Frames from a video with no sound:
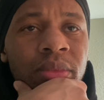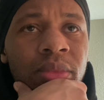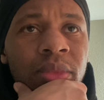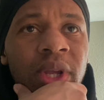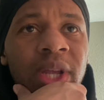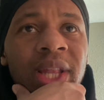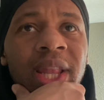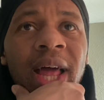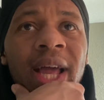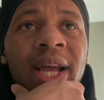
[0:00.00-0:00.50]

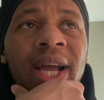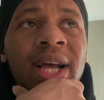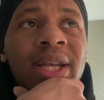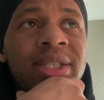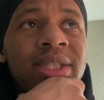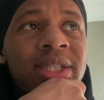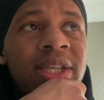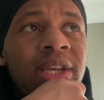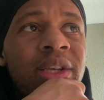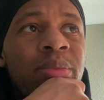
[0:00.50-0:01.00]
And like I
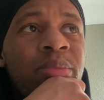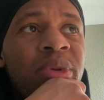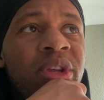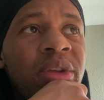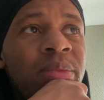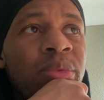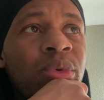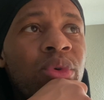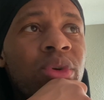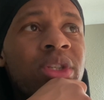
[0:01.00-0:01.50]
say,
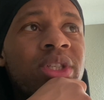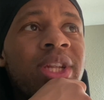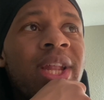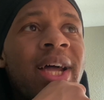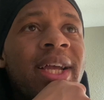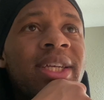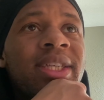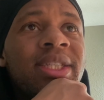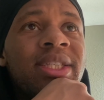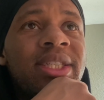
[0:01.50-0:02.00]
people is
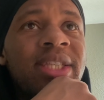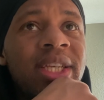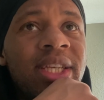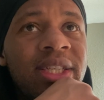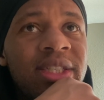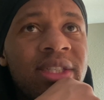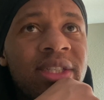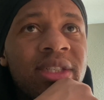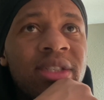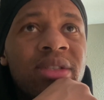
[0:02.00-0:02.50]
like
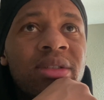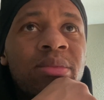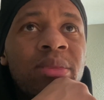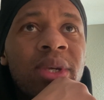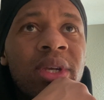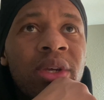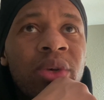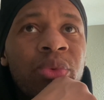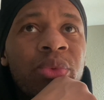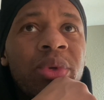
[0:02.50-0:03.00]
seasons,
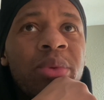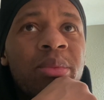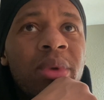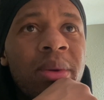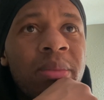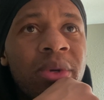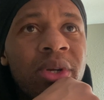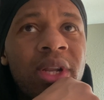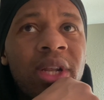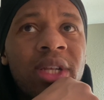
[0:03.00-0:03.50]
man.
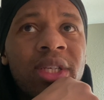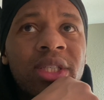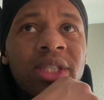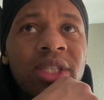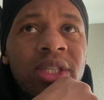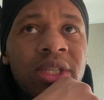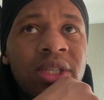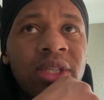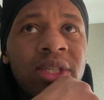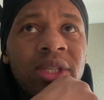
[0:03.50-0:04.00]
Remember that
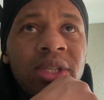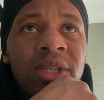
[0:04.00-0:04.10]
shit.